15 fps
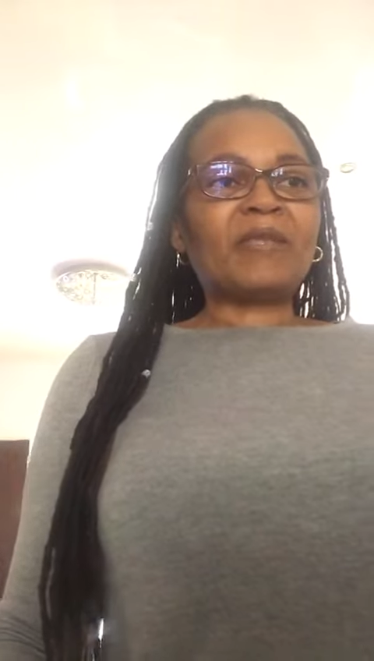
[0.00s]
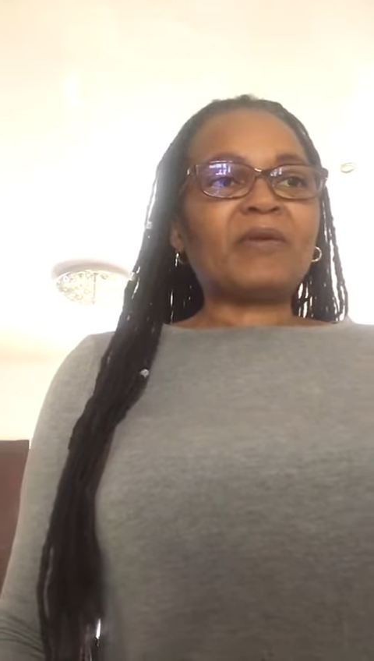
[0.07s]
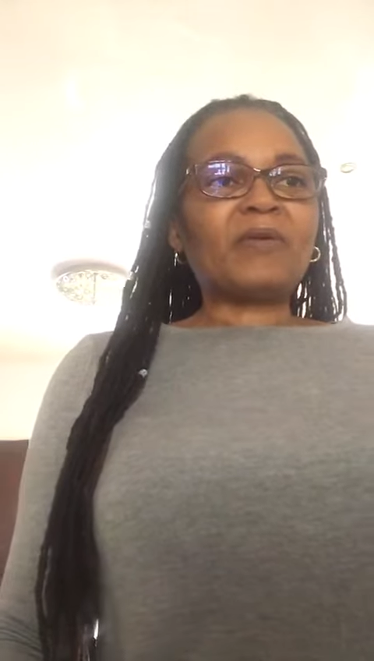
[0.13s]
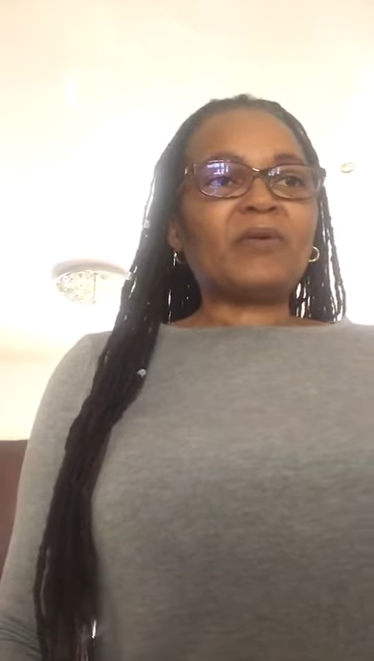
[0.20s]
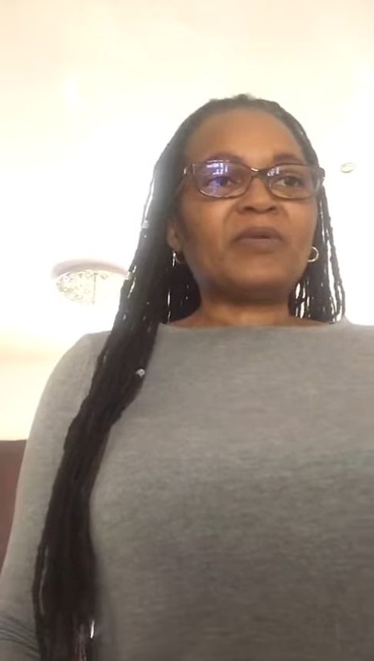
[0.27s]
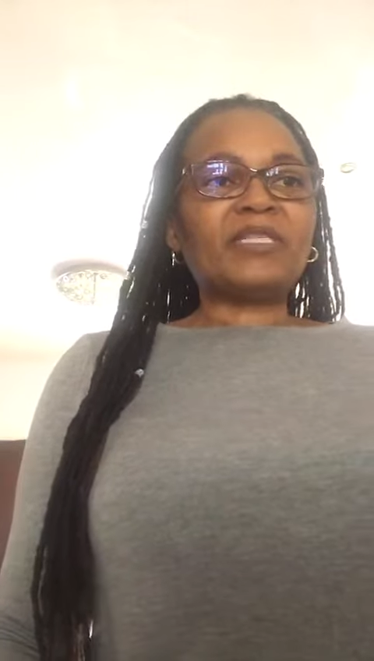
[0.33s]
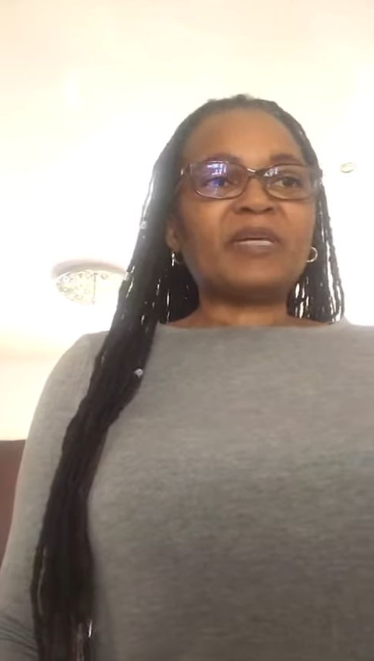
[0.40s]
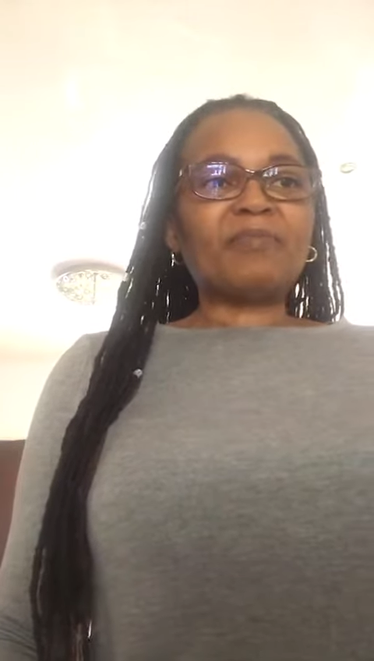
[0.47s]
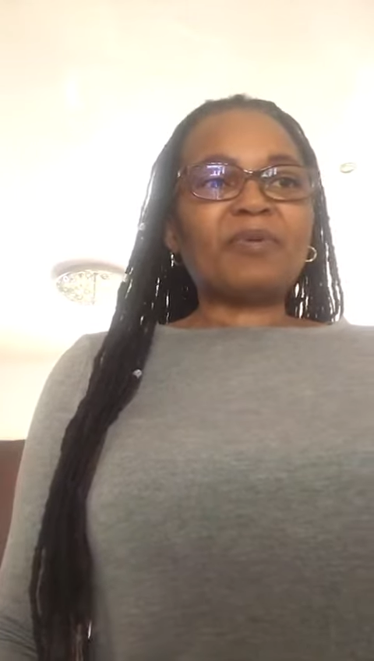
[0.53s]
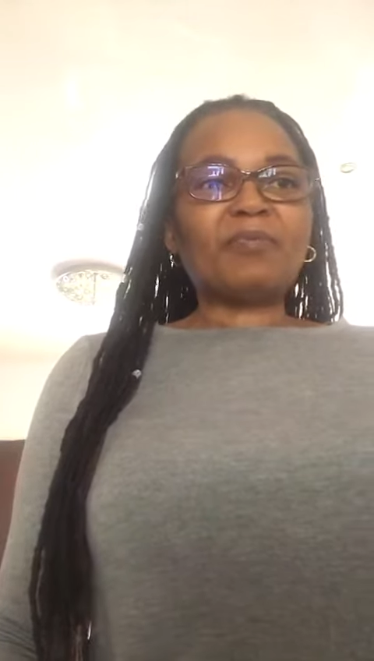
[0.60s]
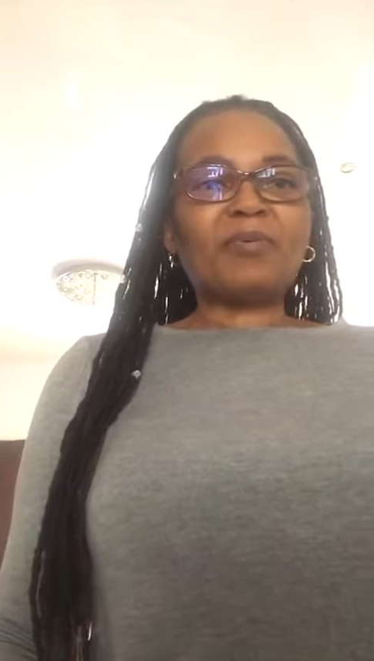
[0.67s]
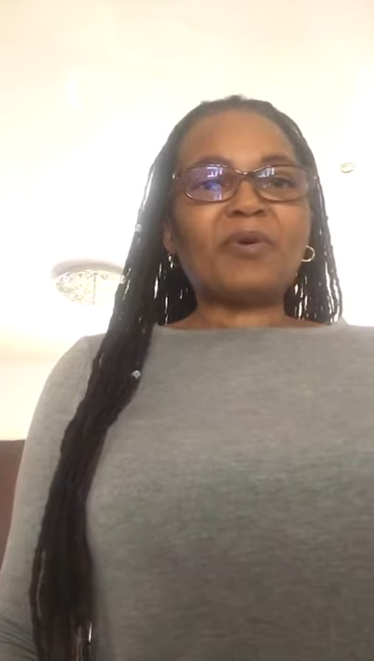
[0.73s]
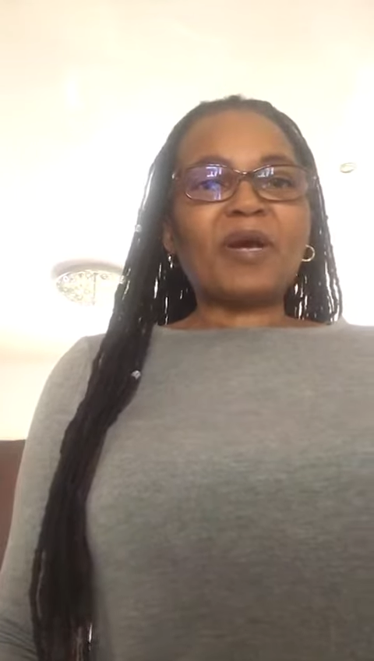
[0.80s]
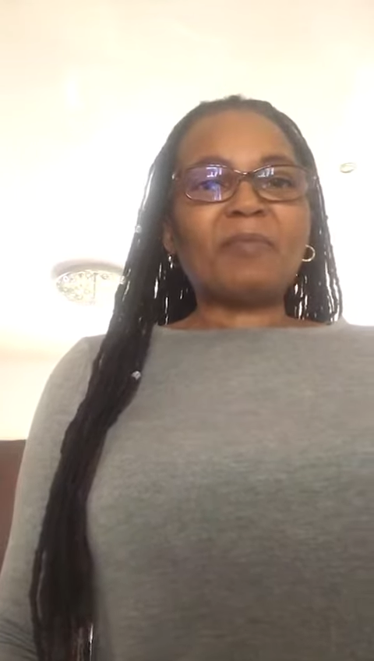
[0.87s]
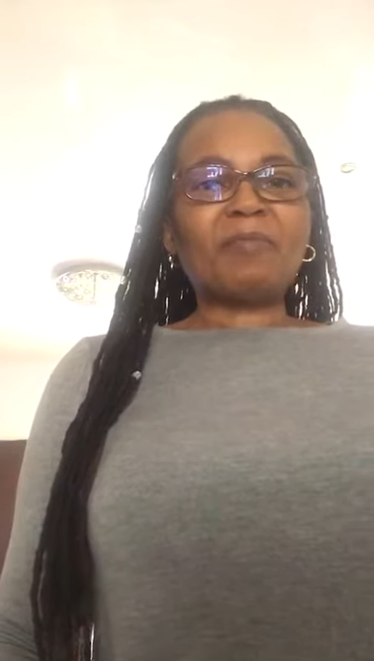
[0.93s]
Older
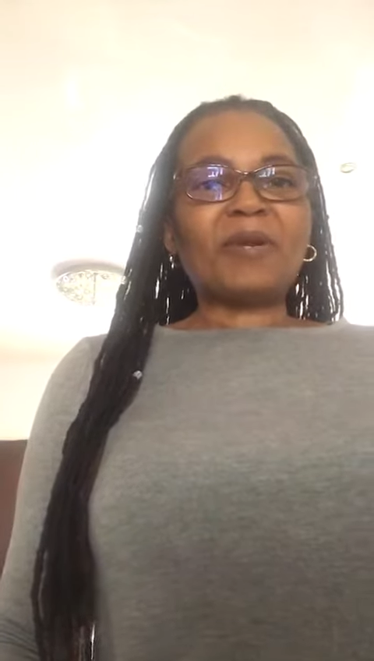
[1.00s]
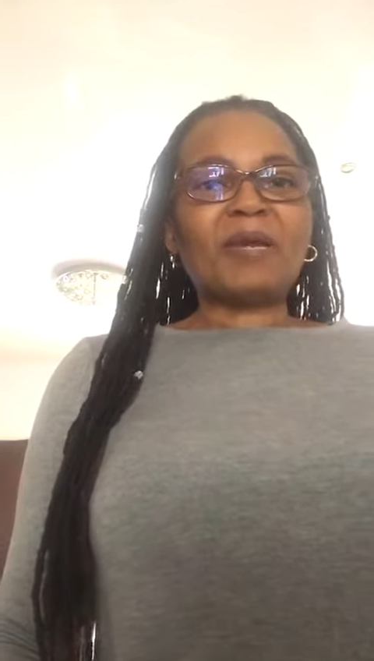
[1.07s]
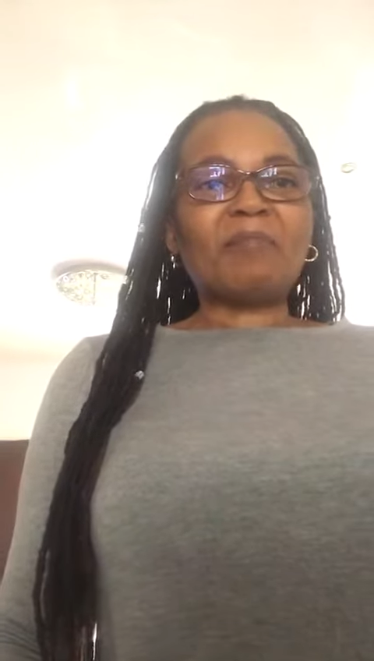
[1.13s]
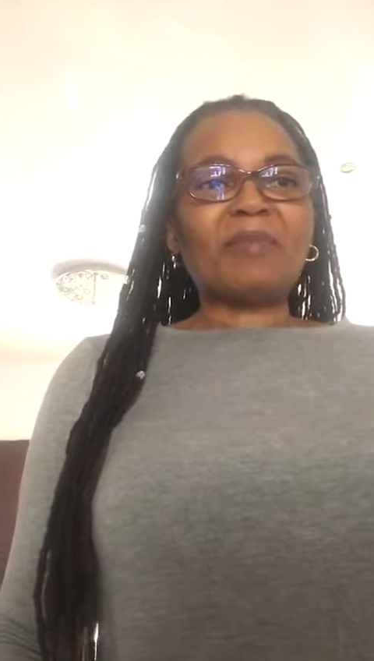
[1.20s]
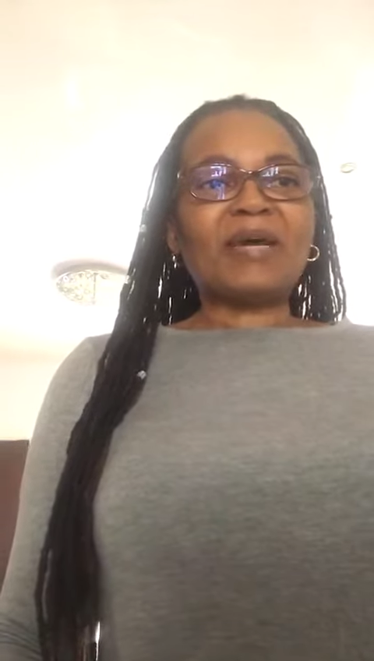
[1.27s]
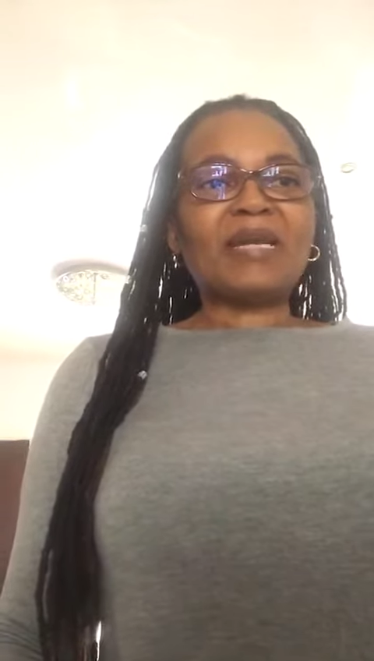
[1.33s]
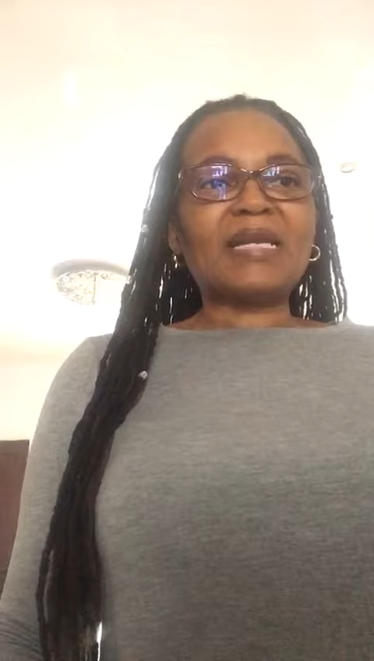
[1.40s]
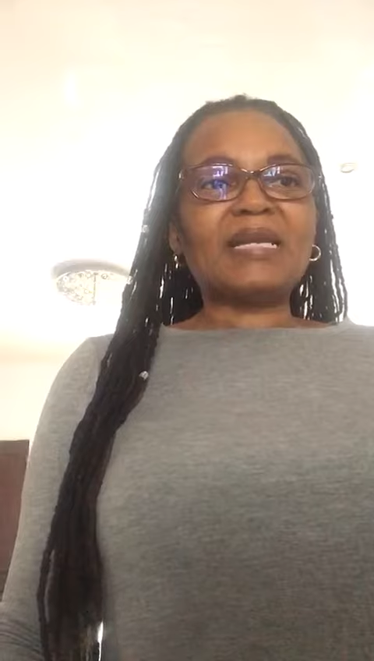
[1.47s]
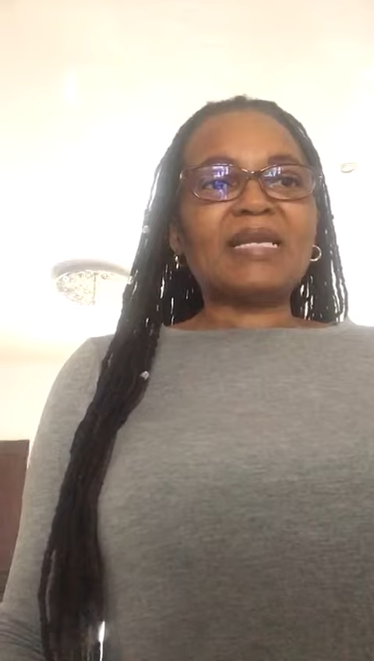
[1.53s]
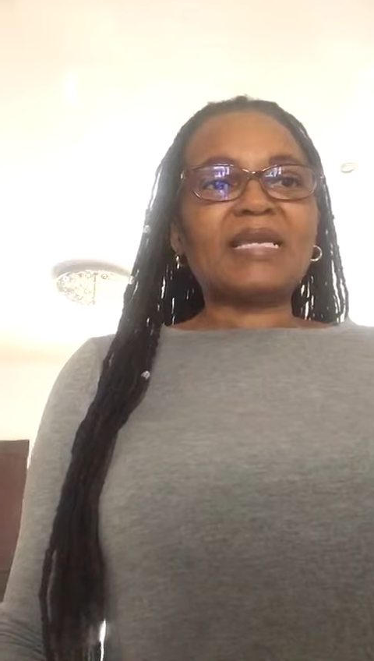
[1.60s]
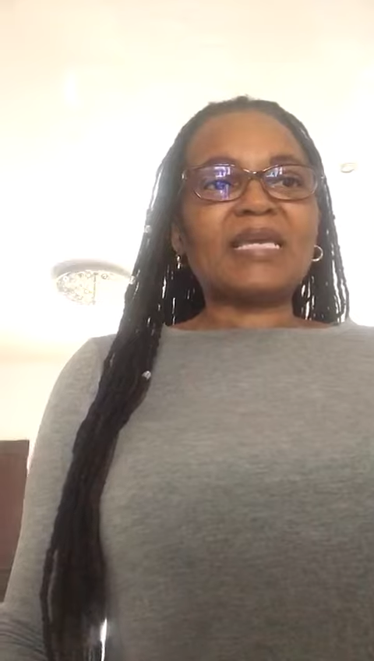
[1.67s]
people are primarily